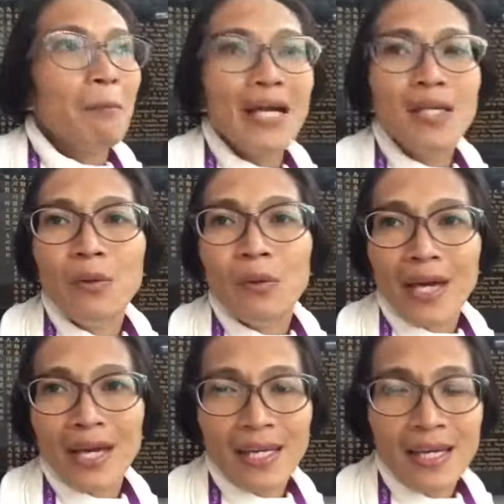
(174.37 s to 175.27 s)
By the
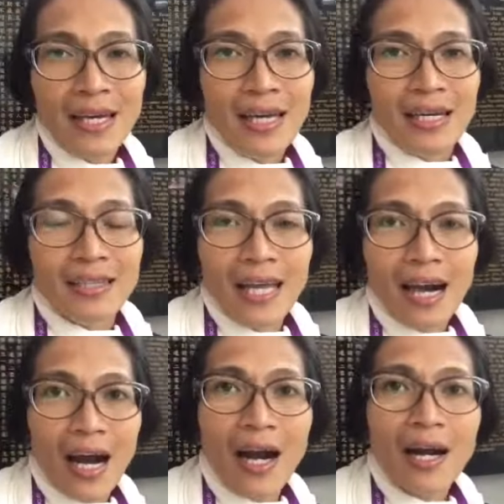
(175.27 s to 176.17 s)
way, they
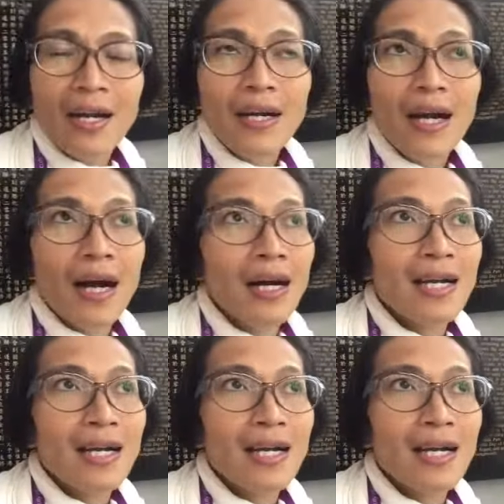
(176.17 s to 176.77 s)
are